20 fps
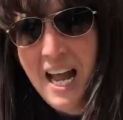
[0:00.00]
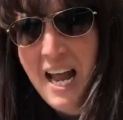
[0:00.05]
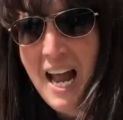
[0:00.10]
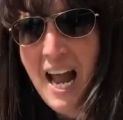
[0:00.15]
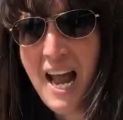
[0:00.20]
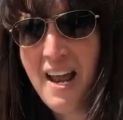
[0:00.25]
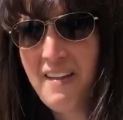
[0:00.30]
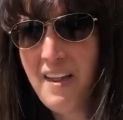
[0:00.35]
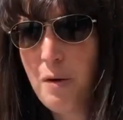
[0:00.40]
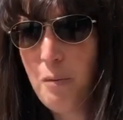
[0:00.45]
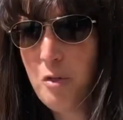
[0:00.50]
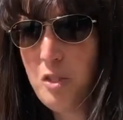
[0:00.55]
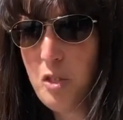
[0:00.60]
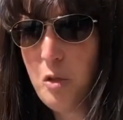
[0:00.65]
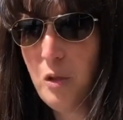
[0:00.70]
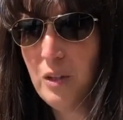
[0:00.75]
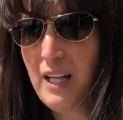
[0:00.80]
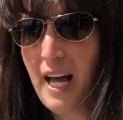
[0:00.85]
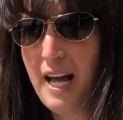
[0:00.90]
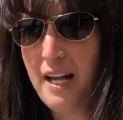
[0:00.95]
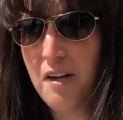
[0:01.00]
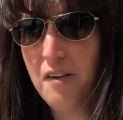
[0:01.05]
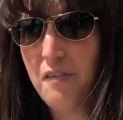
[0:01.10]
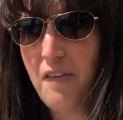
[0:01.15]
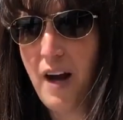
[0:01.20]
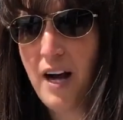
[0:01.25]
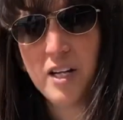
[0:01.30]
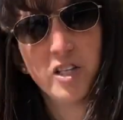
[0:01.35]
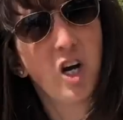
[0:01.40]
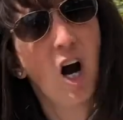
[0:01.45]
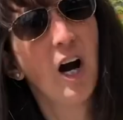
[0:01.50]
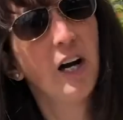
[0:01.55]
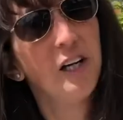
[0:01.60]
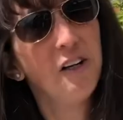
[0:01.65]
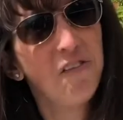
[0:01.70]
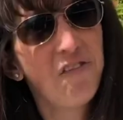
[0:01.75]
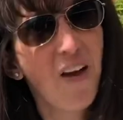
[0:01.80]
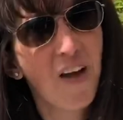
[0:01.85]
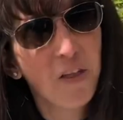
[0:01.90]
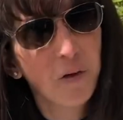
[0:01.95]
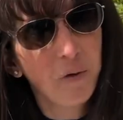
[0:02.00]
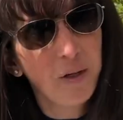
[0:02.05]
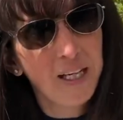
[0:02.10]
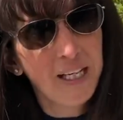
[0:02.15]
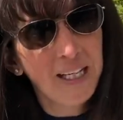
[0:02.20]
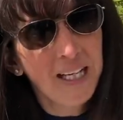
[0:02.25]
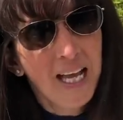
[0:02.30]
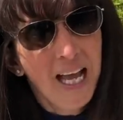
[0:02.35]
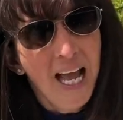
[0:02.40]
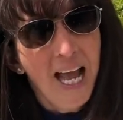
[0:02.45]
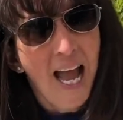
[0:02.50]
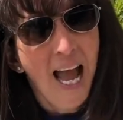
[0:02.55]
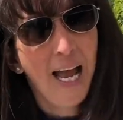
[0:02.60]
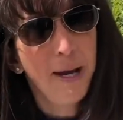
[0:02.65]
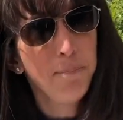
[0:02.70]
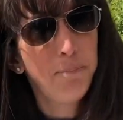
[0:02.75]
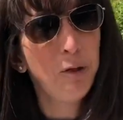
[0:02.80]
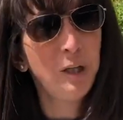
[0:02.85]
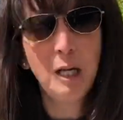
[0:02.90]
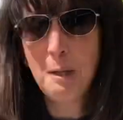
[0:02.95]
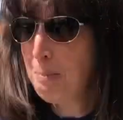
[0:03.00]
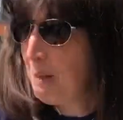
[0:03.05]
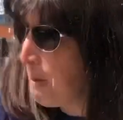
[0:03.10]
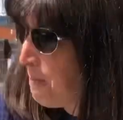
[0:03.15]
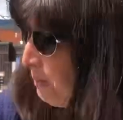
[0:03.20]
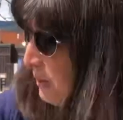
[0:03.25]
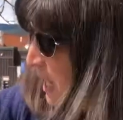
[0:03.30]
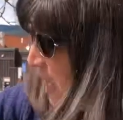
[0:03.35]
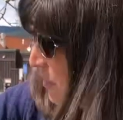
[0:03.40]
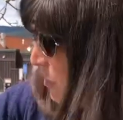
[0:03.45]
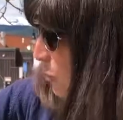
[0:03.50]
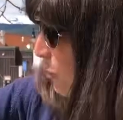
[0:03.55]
And they would do a lot of tar and feathering and putting people on the